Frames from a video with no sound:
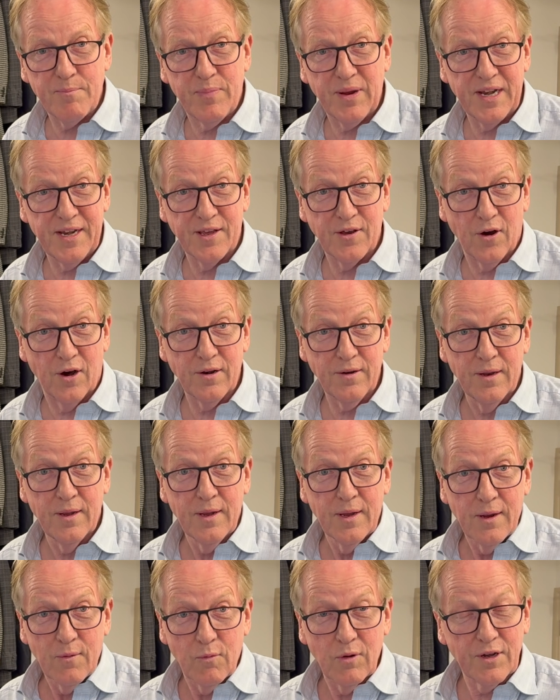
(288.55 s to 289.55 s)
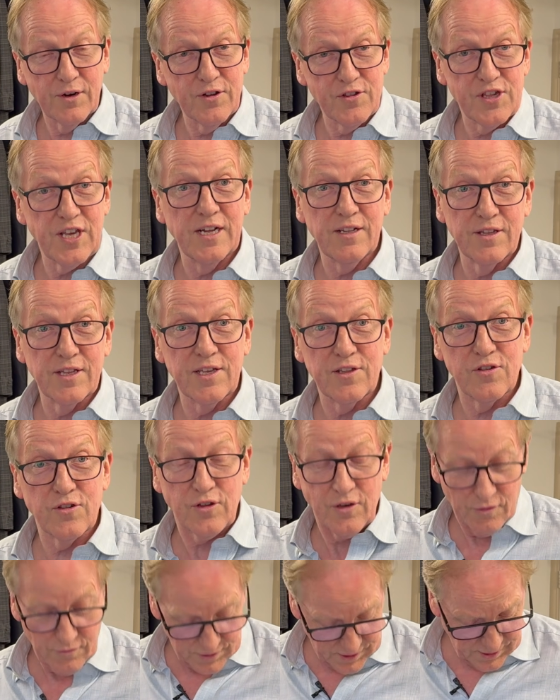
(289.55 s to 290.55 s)
pinny on. We're going to sell these
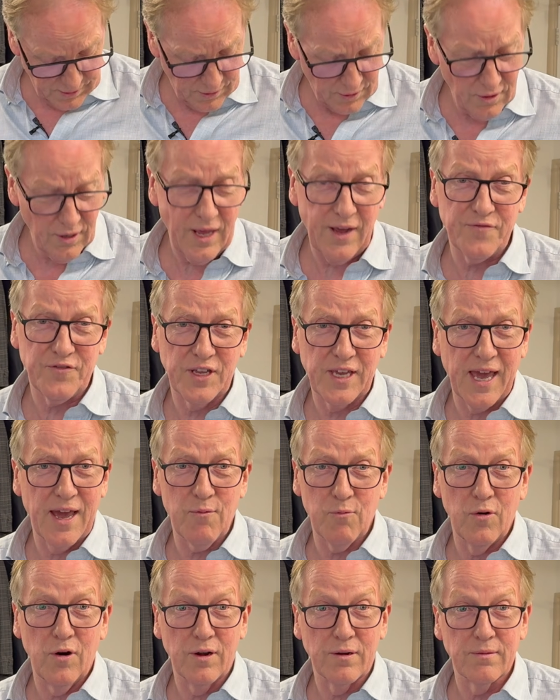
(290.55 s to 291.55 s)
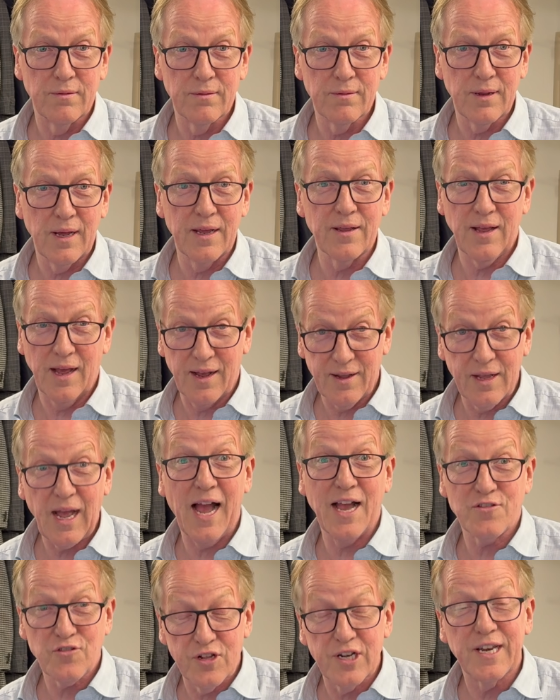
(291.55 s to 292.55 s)
soon. You'll all have to get one.
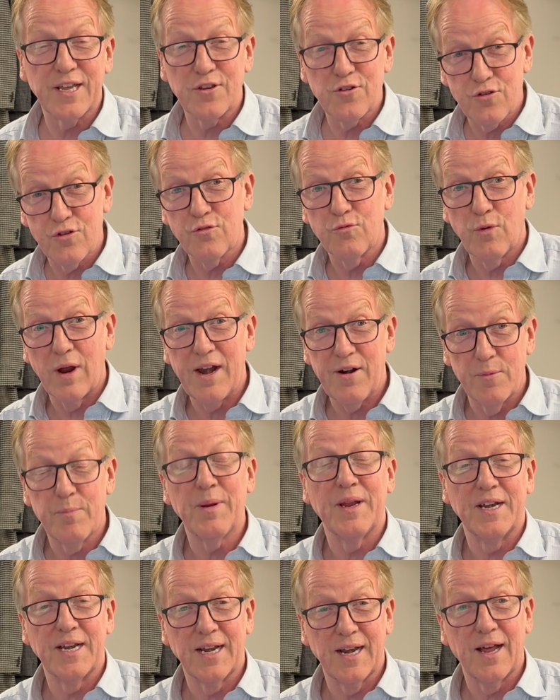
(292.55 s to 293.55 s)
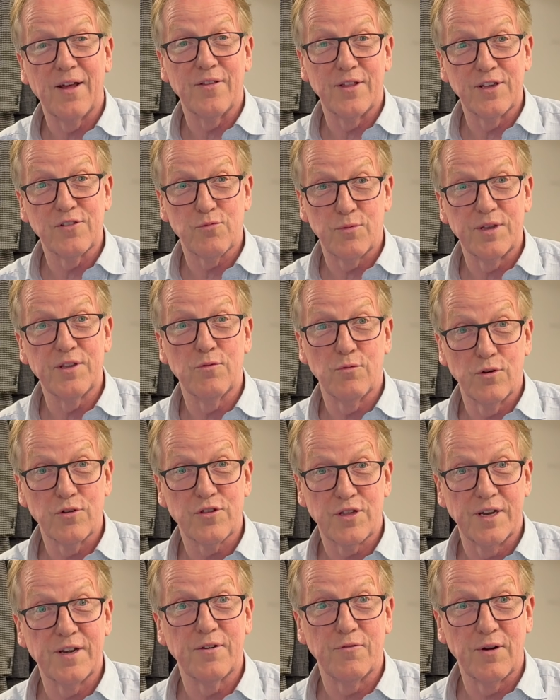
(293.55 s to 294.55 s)
Actually, you should wear a pinny like this when you
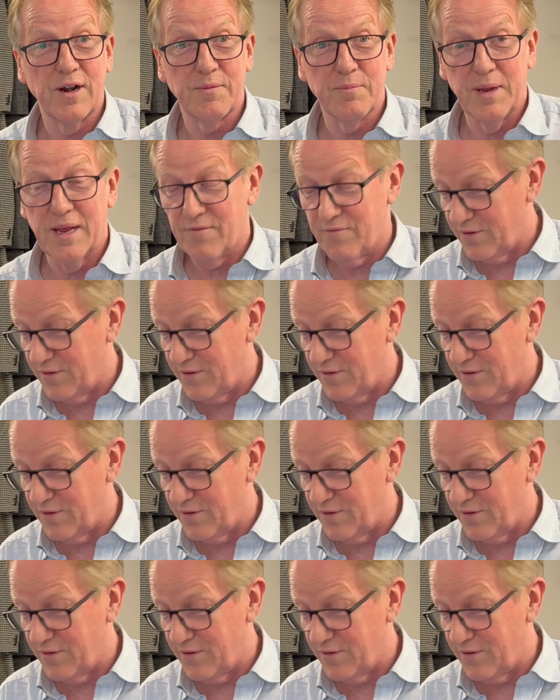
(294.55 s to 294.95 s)
watch any Redmayne